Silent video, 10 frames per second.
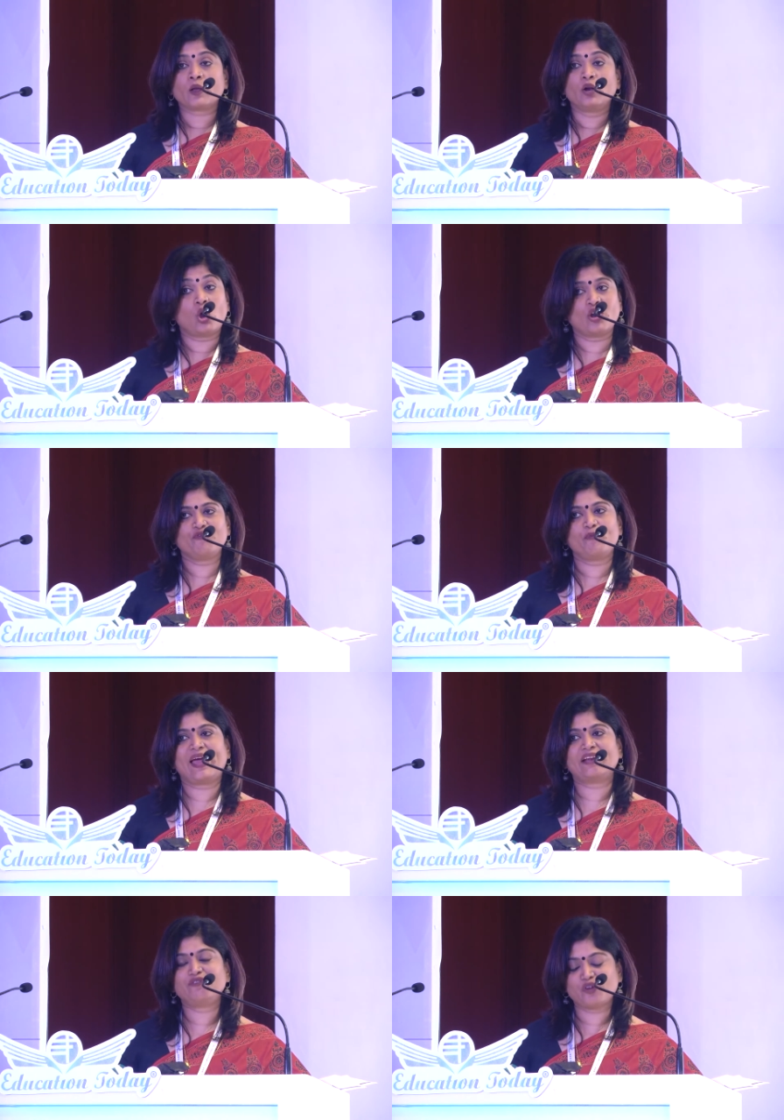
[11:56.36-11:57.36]
Lot of
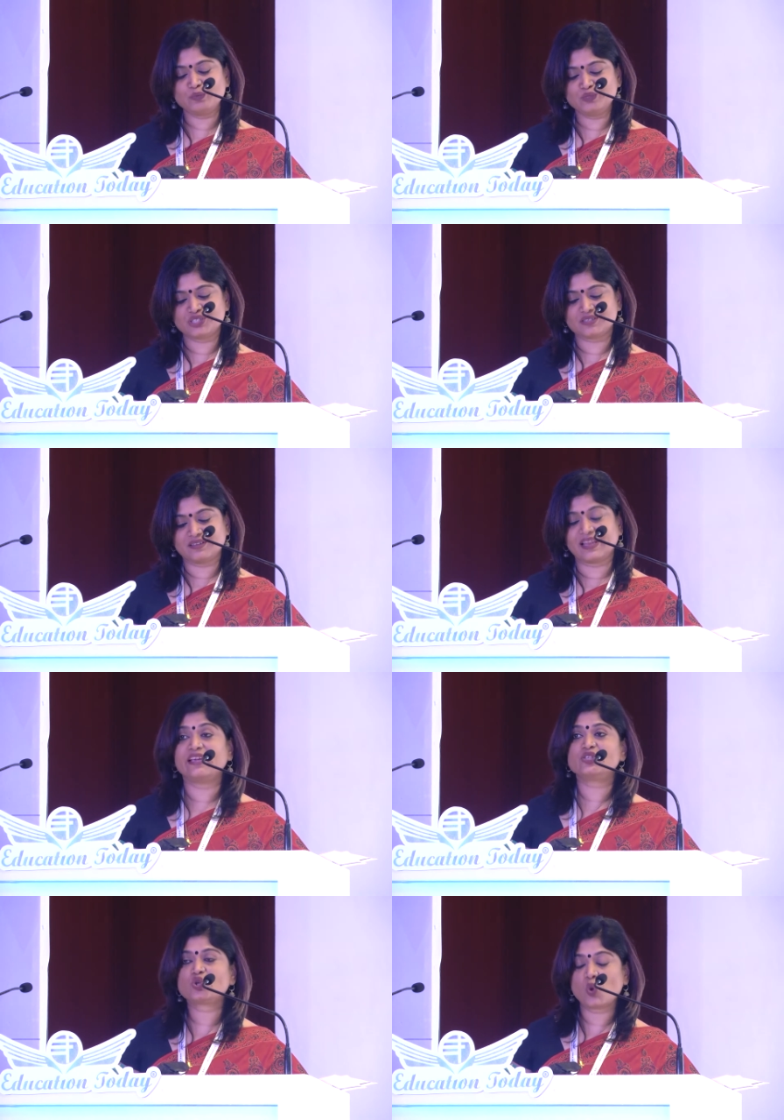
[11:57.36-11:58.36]
platforms
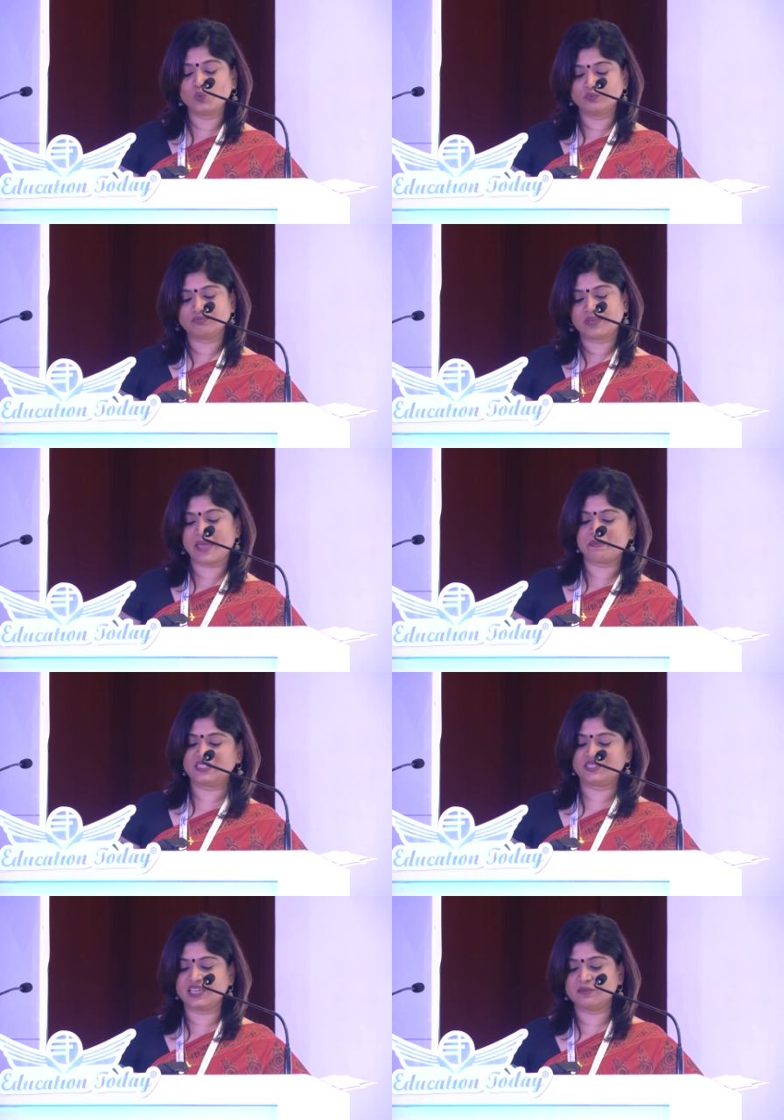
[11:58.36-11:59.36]
like Zoom,
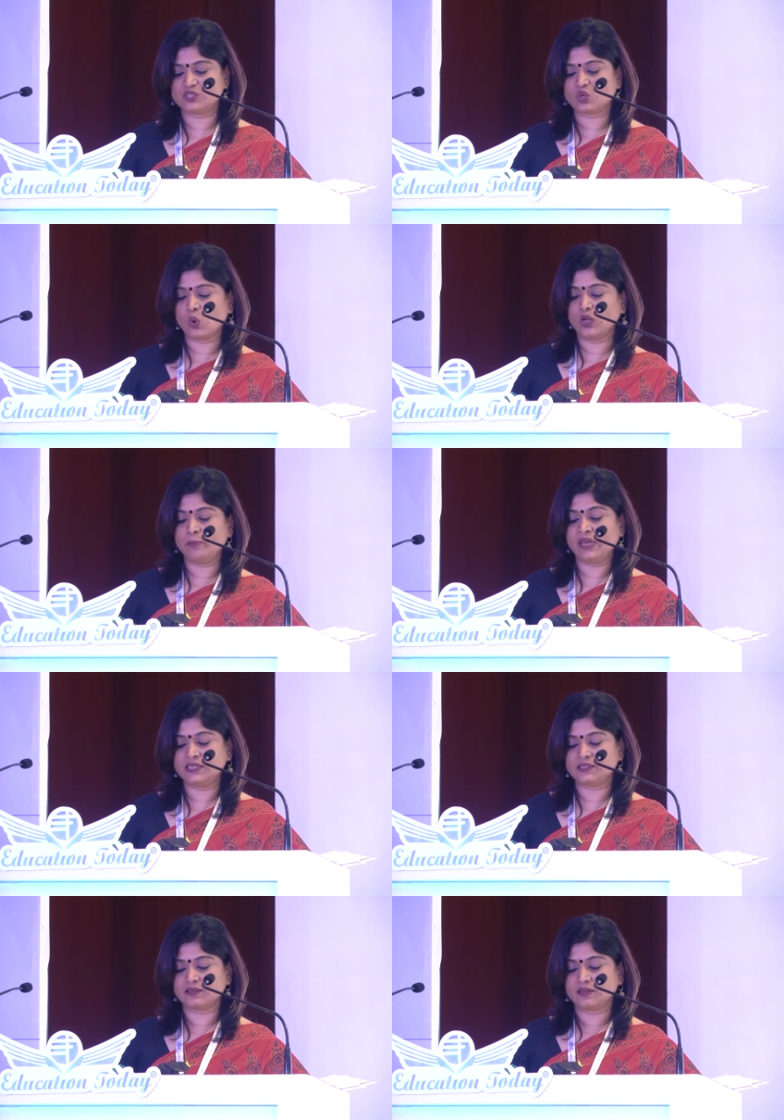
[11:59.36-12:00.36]
MS Teams, Google
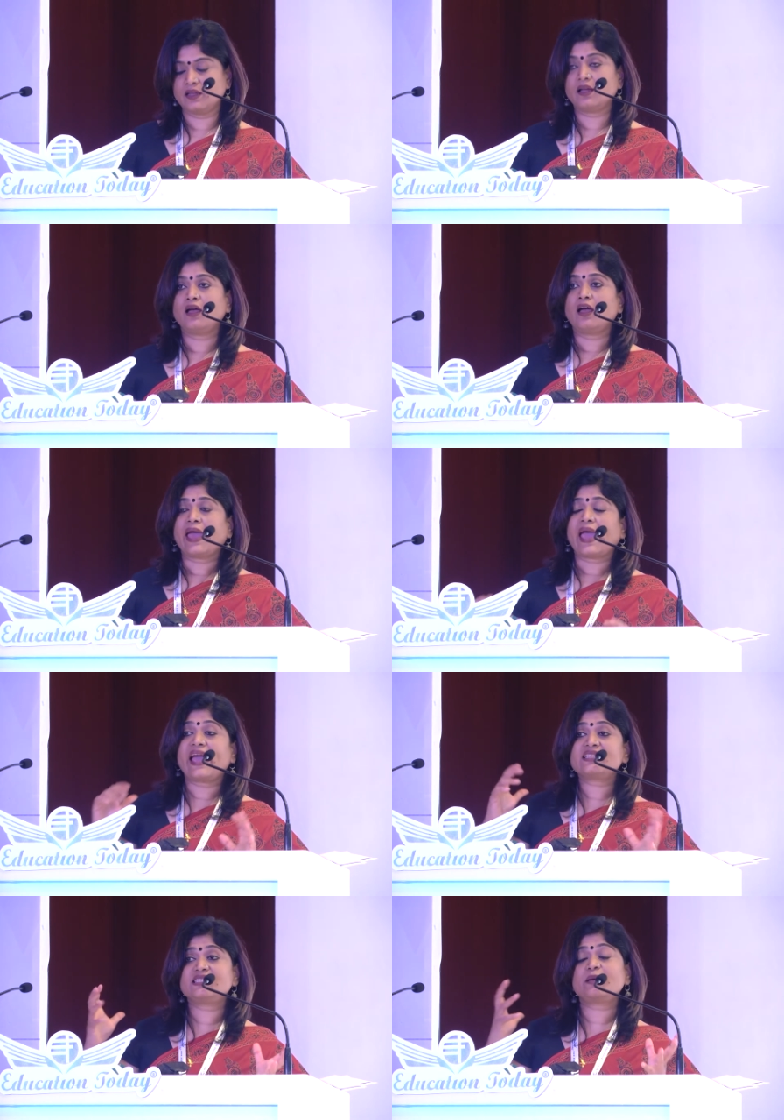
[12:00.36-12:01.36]
Meet,
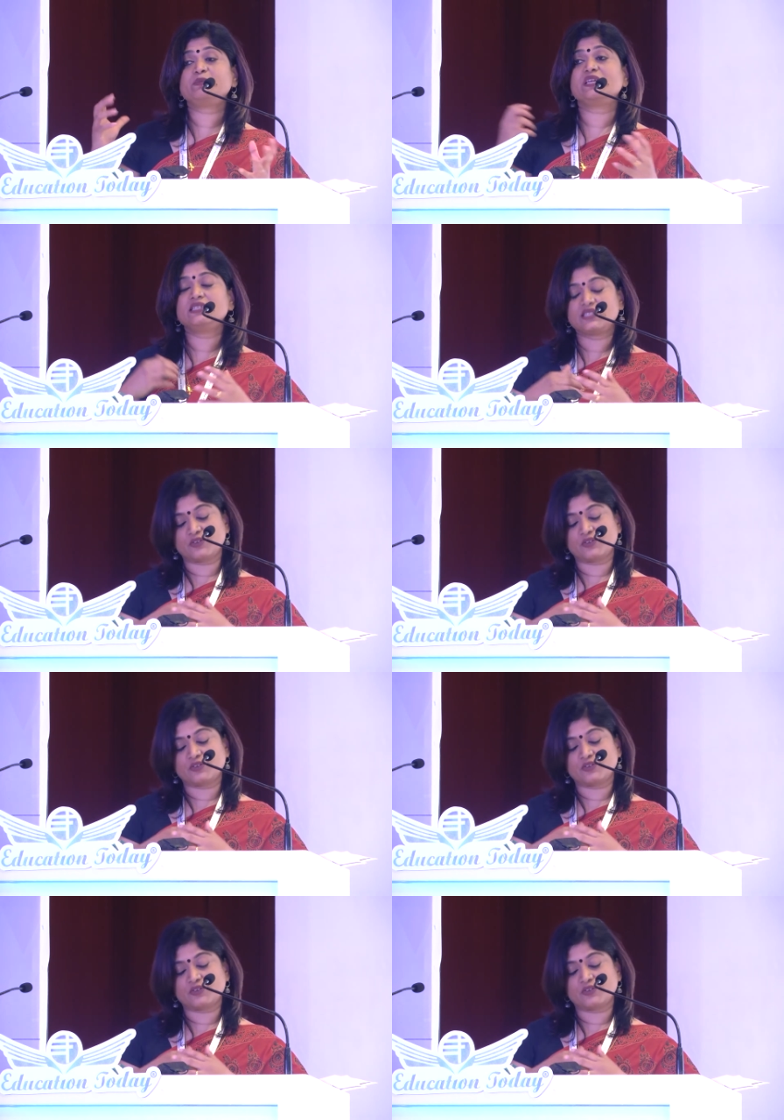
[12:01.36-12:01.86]
acceptance